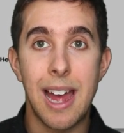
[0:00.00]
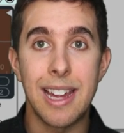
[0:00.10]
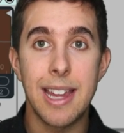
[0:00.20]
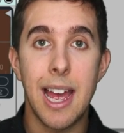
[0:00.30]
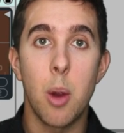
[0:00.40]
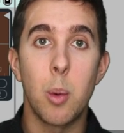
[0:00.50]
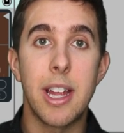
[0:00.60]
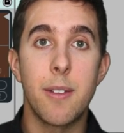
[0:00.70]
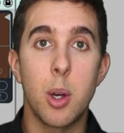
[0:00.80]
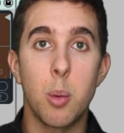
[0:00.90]
And now
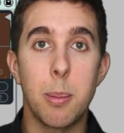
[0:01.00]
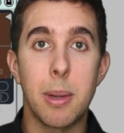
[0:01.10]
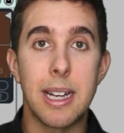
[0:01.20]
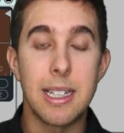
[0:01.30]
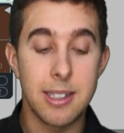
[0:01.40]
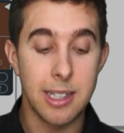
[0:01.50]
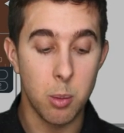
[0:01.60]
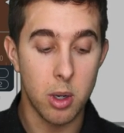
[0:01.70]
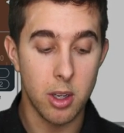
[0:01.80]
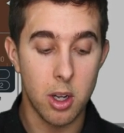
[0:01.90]
whenever we play
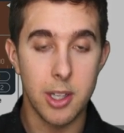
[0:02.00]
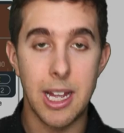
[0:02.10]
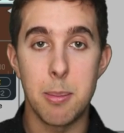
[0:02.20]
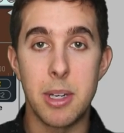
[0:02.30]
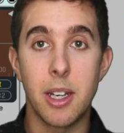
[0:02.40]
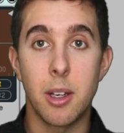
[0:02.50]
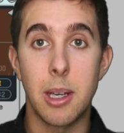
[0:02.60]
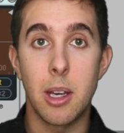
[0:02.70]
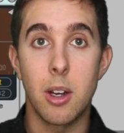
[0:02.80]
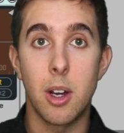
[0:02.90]
C1 on our MIDI,
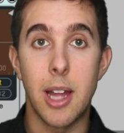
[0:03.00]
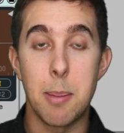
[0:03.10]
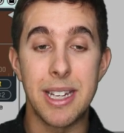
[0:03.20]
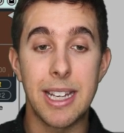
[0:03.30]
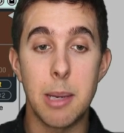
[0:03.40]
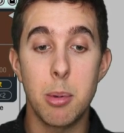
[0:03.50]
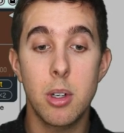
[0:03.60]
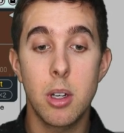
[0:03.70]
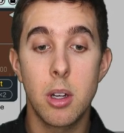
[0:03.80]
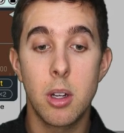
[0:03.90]
on our MIDI keyboard,